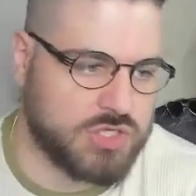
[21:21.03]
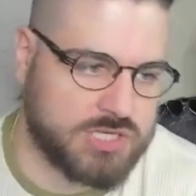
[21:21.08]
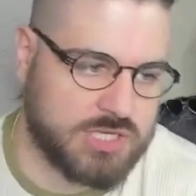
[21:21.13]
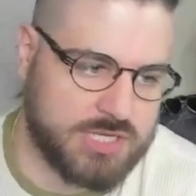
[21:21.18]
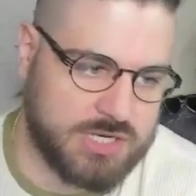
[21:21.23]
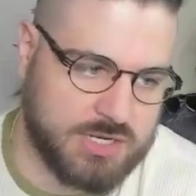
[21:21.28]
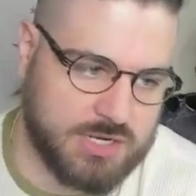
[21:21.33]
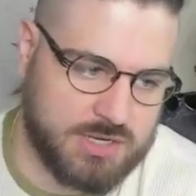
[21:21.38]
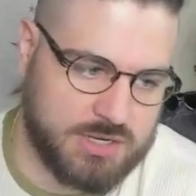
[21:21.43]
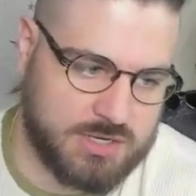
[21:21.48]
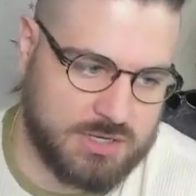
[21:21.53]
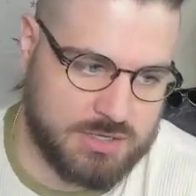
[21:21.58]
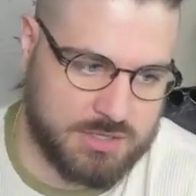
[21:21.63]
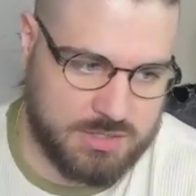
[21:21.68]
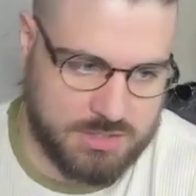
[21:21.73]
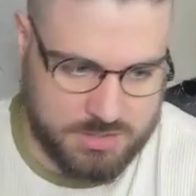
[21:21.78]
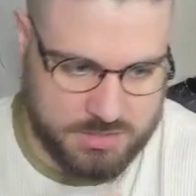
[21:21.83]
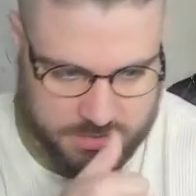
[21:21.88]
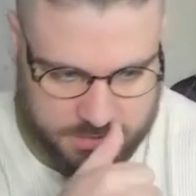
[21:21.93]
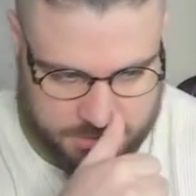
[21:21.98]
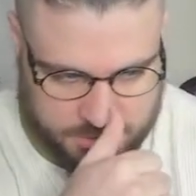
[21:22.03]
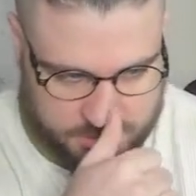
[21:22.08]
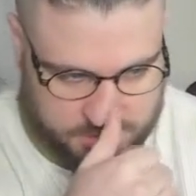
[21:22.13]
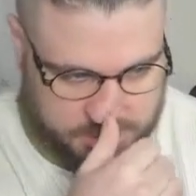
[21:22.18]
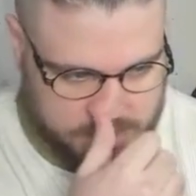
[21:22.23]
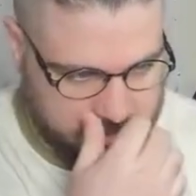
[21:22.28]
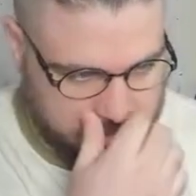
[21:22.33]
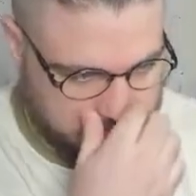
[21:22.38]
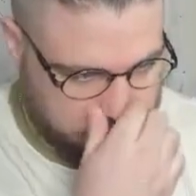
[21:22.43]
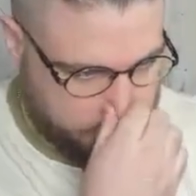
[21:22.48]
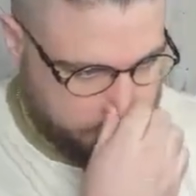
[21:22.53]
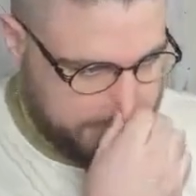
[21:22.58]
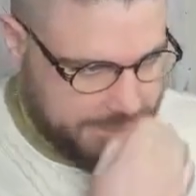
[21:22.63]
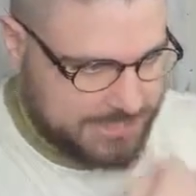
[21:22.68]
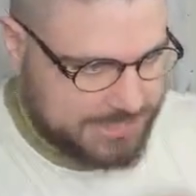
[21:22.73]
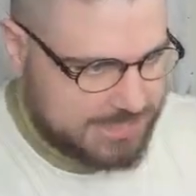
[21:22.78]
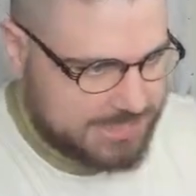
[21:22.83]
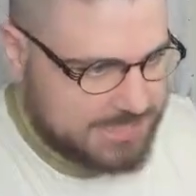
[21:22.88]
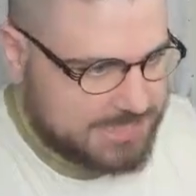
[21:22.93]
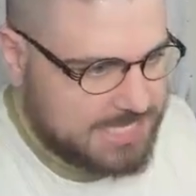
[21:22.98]
here. We
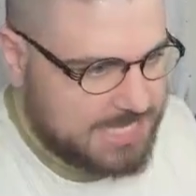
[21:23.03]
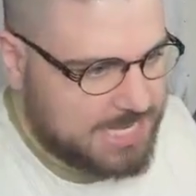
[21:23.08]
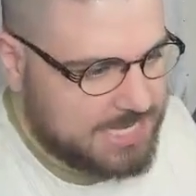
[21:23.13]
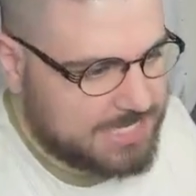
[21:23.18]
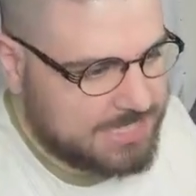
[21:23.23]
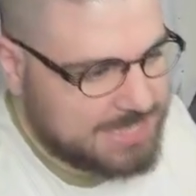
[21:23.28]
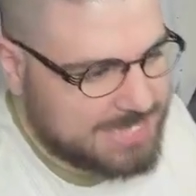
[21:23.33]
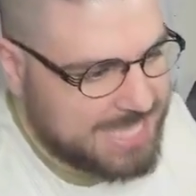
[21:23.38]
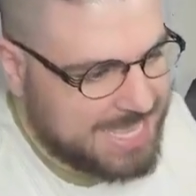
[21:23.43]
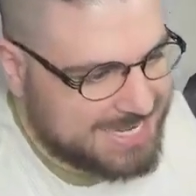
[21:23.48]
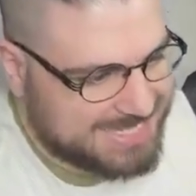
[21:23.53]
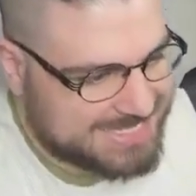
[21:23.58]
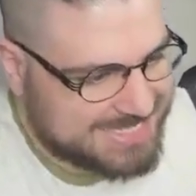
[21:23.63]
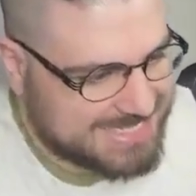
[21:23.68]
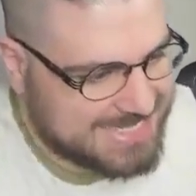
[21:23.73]
get to send in that